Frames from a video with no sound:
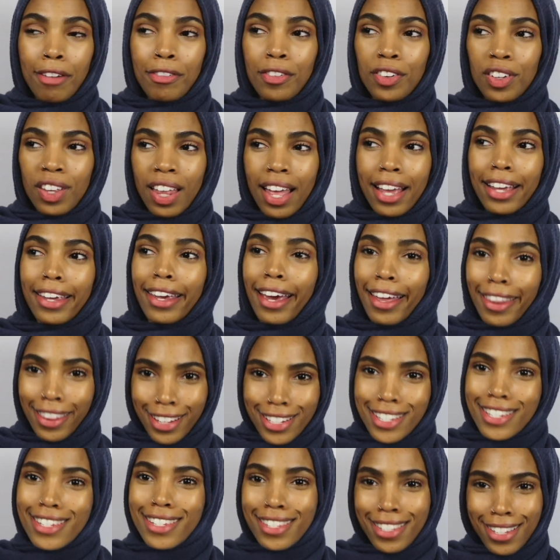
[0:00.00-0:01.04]
feel like, yeah,
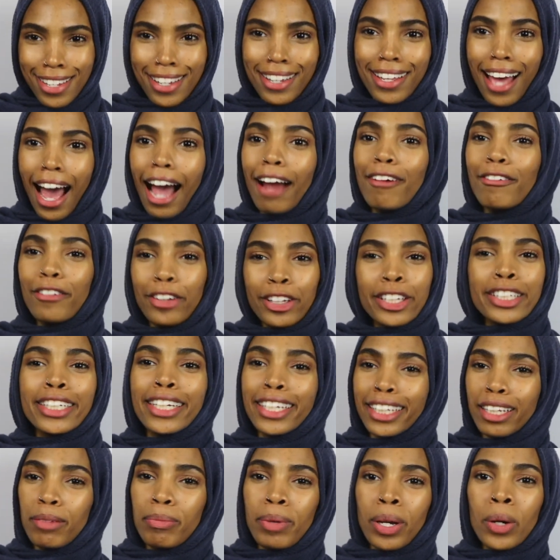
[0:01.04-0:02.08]
this is it, I really
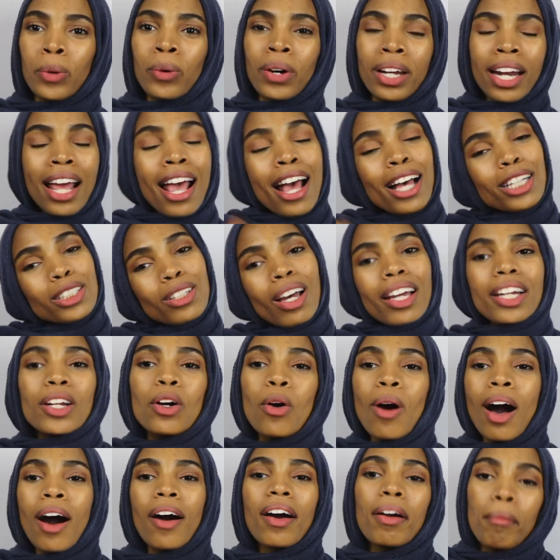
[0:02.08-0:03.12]
need the big one. So I'd
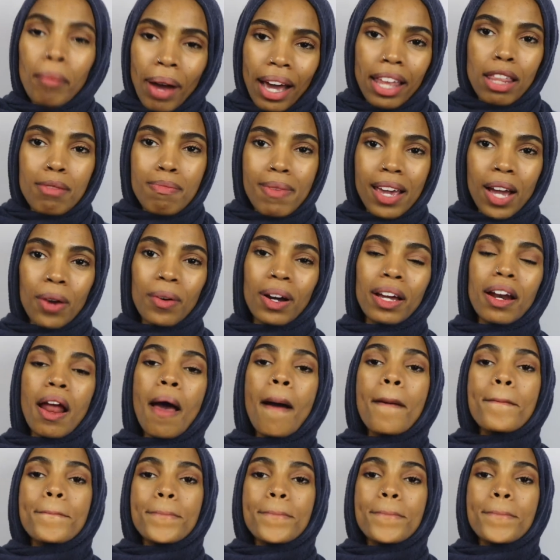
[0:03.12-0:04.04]
go out and buy the big one.